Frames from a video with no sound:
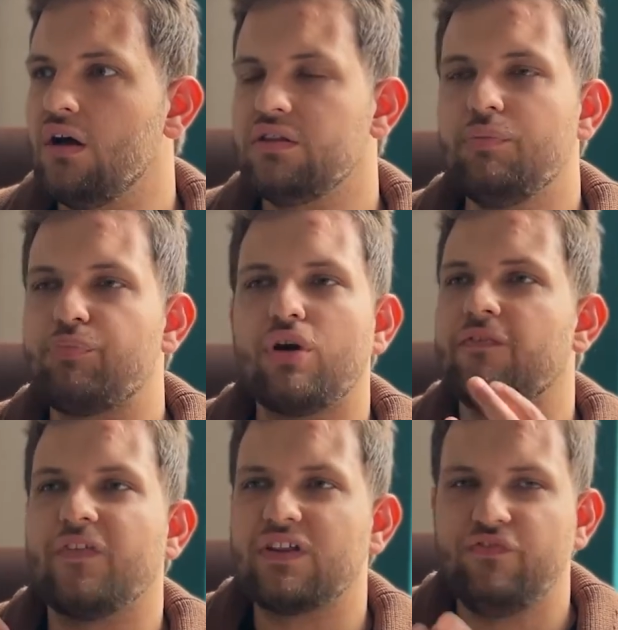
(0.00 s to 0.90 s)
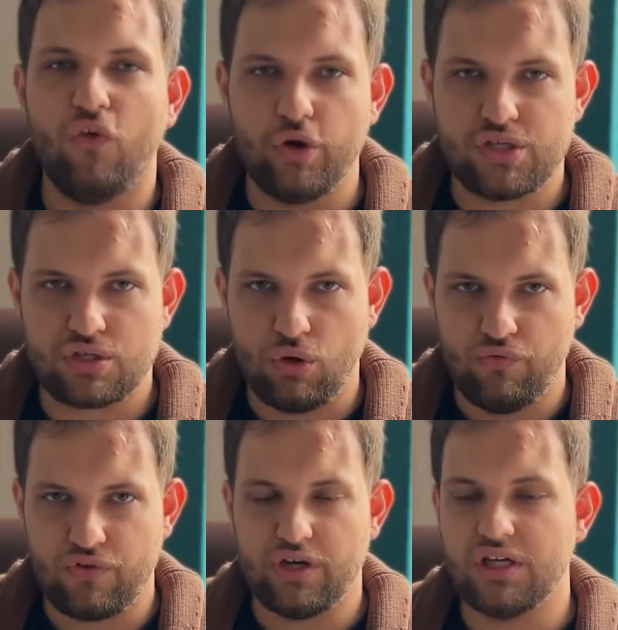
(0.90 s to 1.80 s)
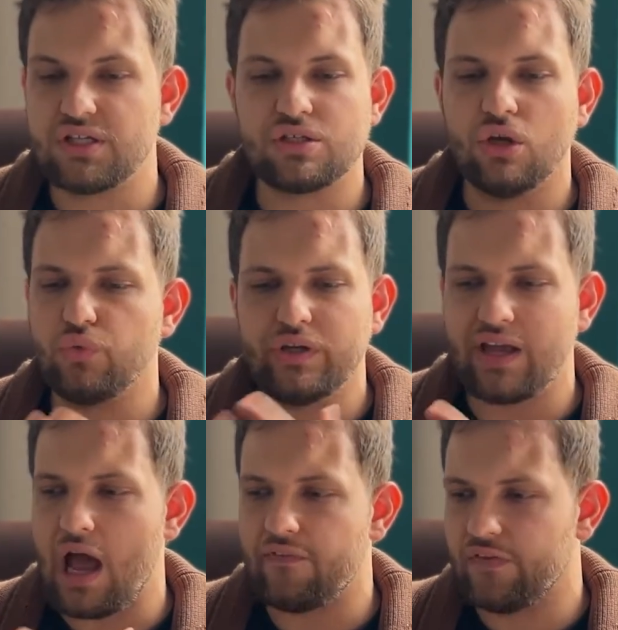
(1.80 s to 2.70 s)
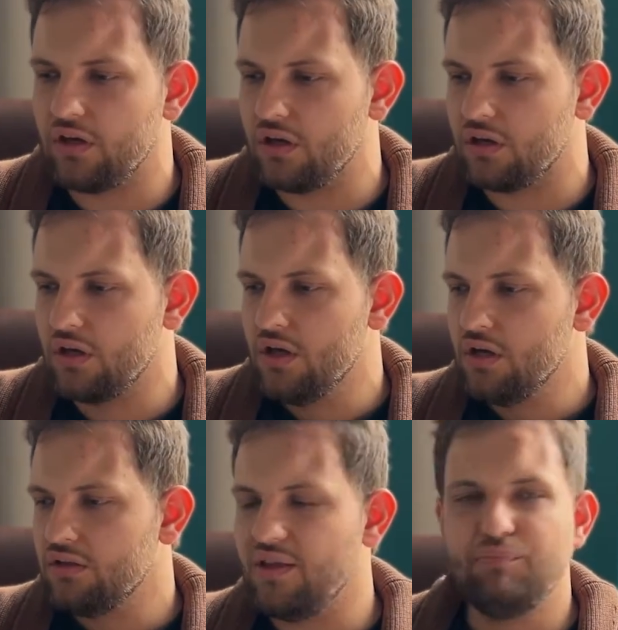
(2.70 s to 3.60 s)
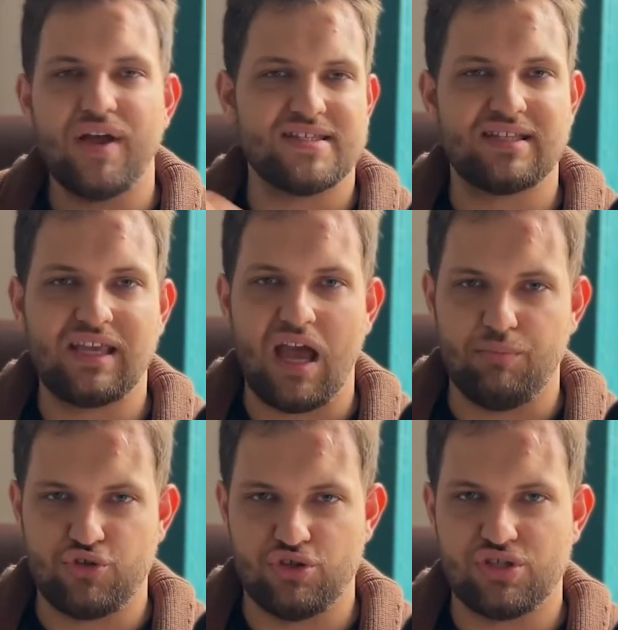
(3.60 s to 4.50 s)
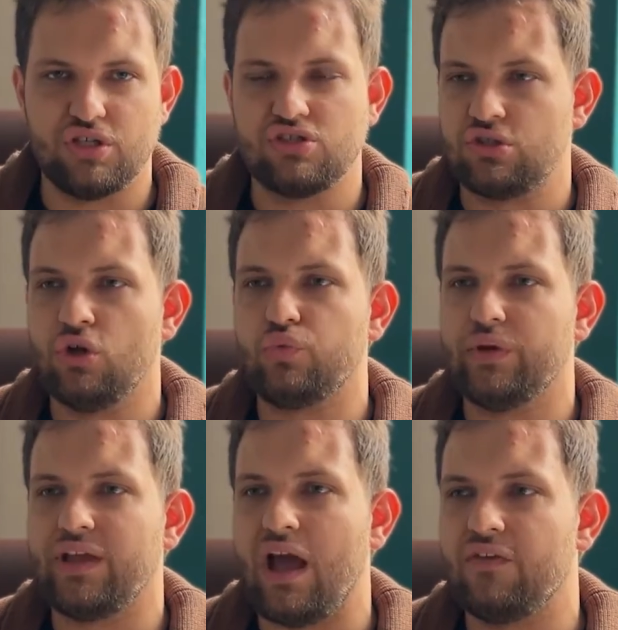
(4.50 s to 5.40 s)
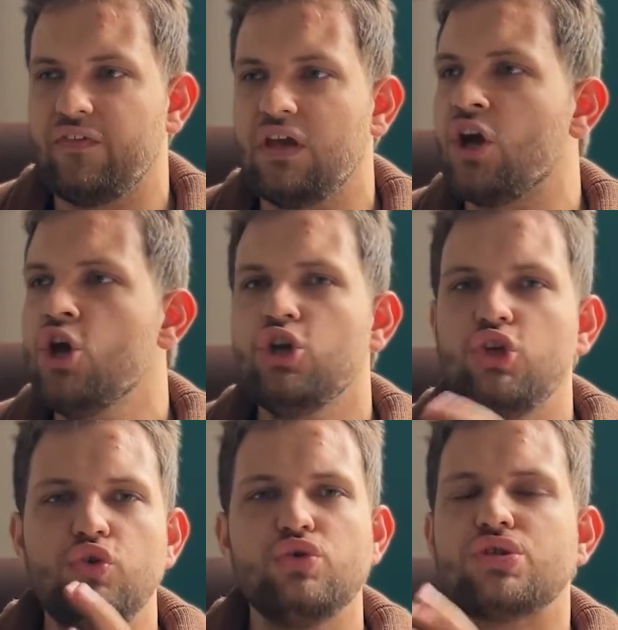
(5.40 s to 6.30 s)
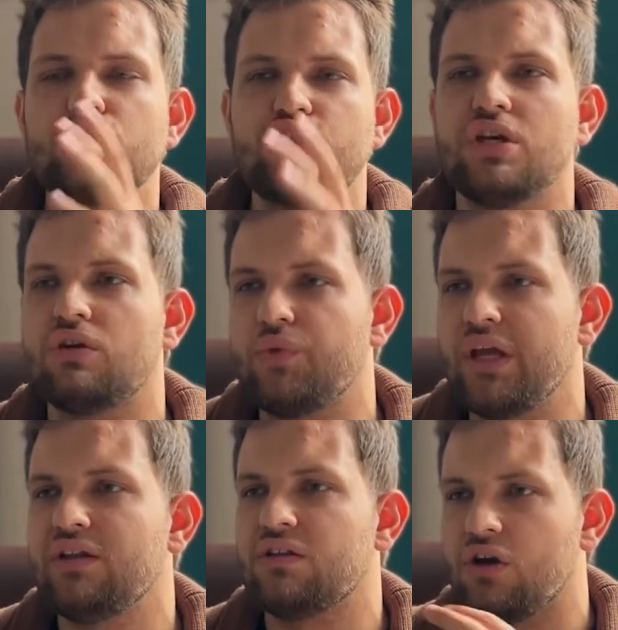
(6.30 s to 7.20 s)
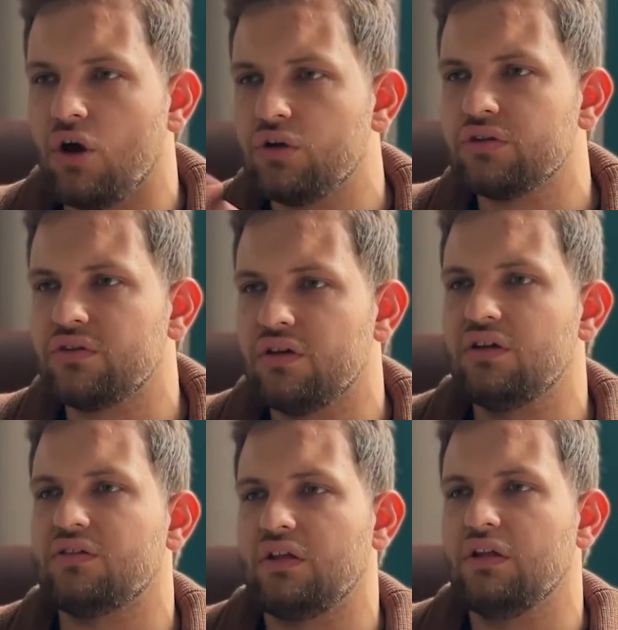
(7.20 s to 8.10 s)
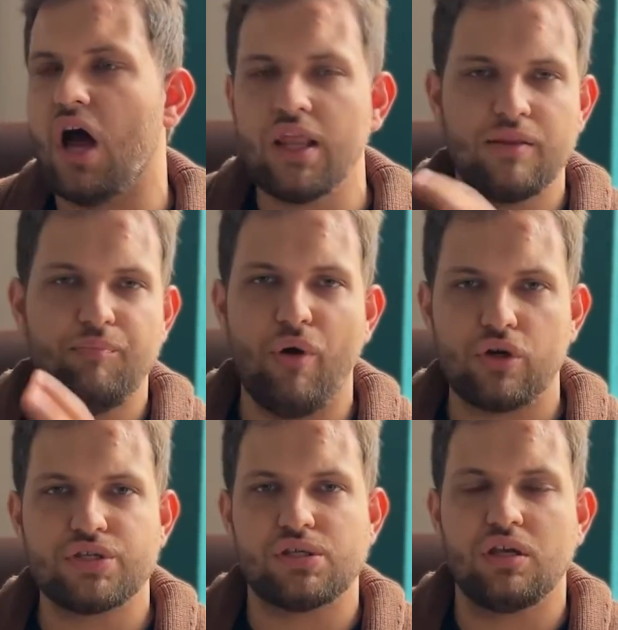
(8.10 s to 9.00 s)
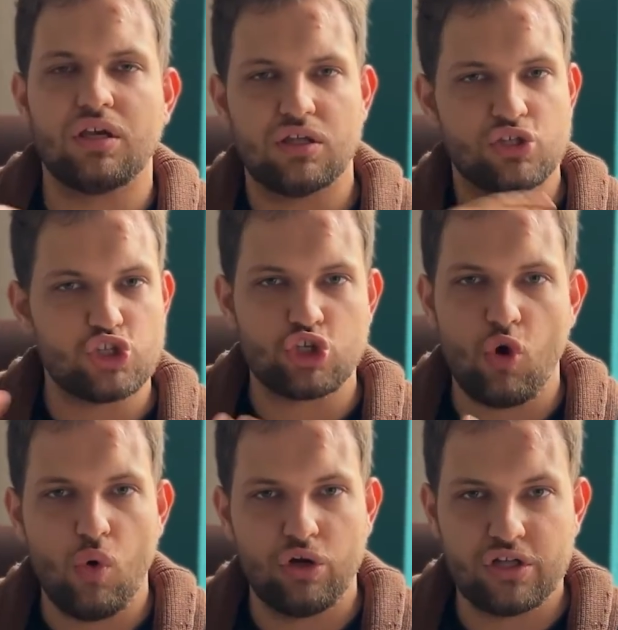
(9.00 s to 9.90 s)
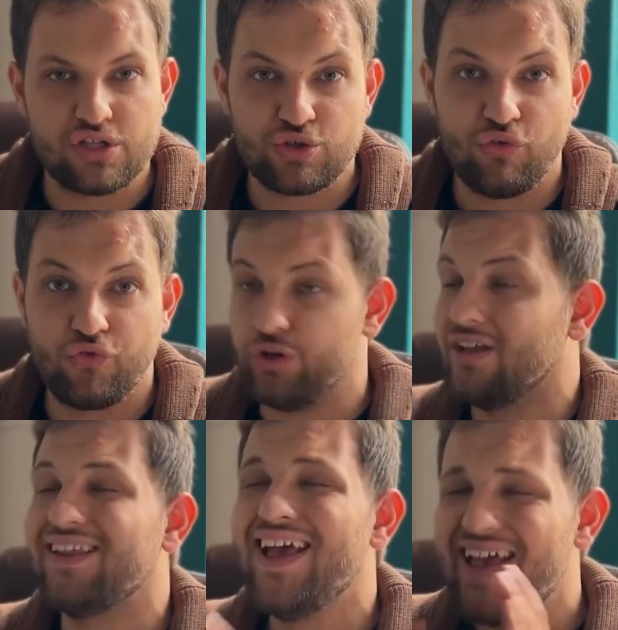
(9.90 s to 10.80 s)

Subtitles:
the perfect voiceover. It's not with having the best captions. It's not with having user-generated content and unboxing and so on and so forth that